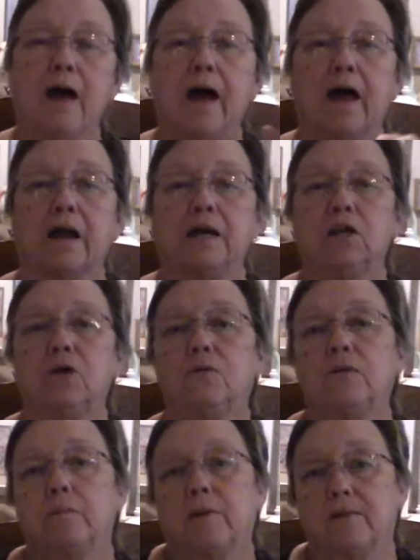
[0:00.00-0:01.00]
And I
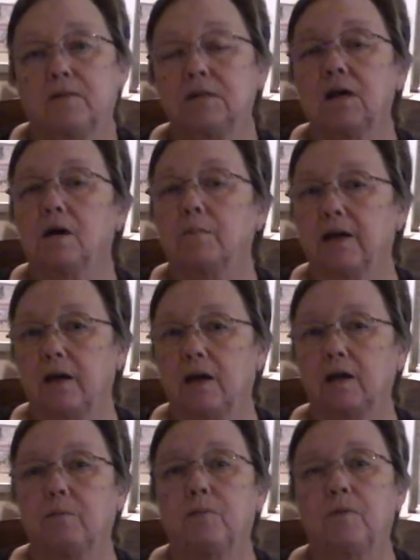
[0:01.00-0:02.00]
knew that by the time I
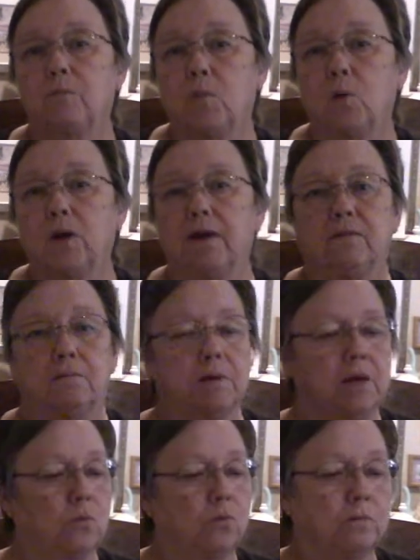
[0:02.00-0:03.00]
got up in the morning, the
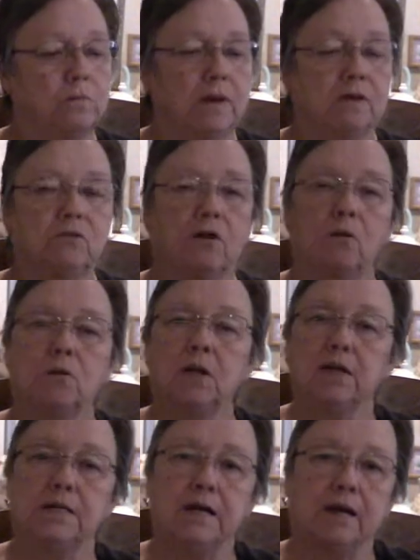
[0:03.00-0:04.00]
meat would be
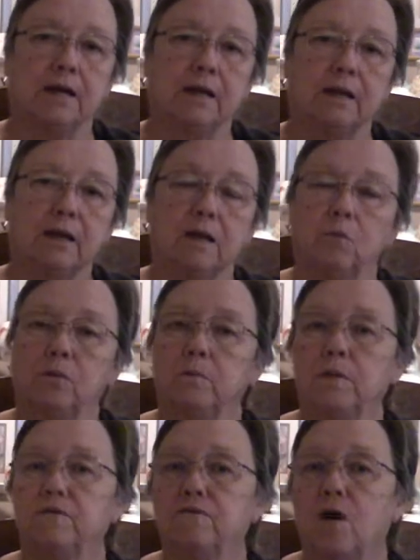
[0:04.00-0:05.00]
totally done. It
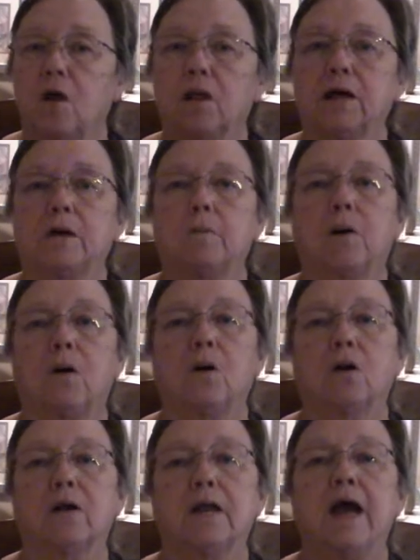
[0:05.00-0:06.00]
would be falling
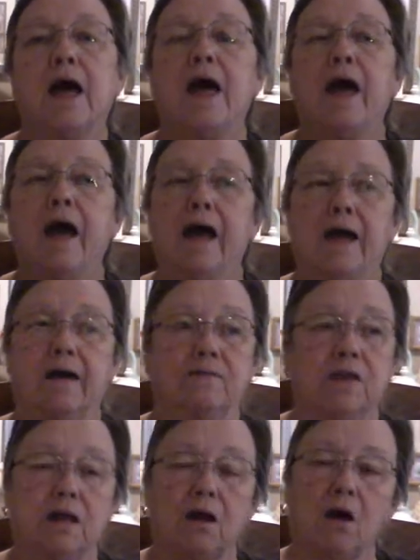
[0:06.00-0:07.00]
apart,
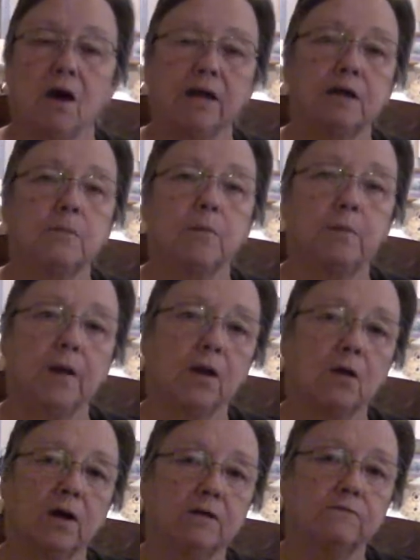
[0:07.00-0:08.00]
and then I could
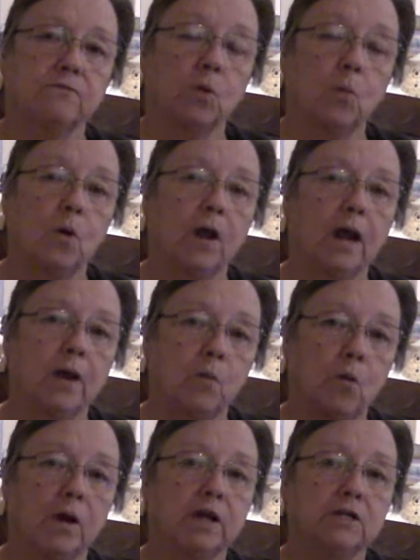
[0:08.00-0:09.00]
prepare it for what I
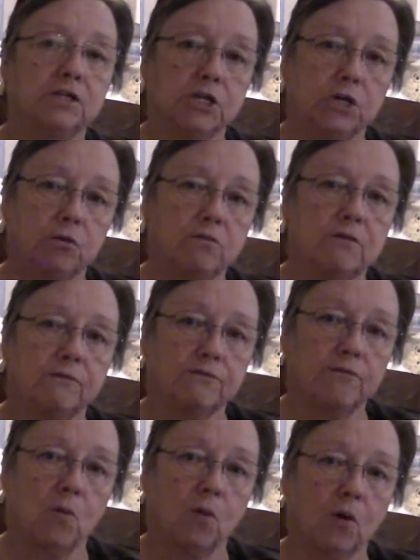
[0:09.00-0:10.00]
wanted to use it
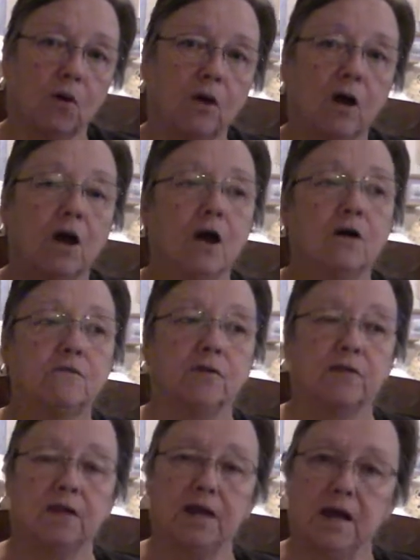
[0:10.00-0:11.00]
for
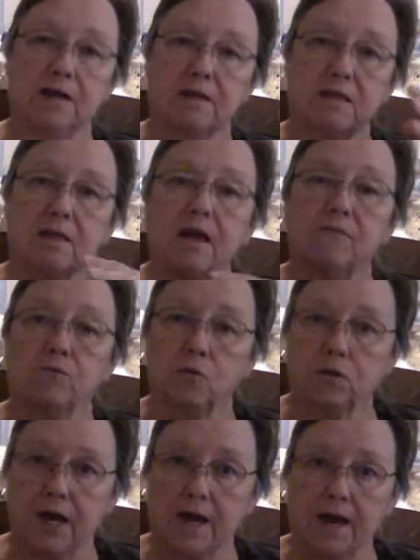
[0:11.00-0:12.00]
the next
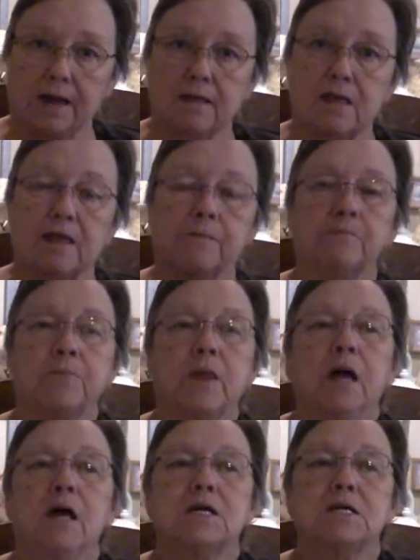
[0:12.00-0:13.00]
several days.
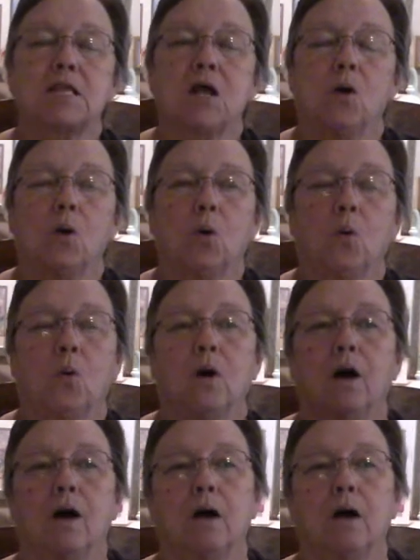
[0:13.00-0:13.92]
So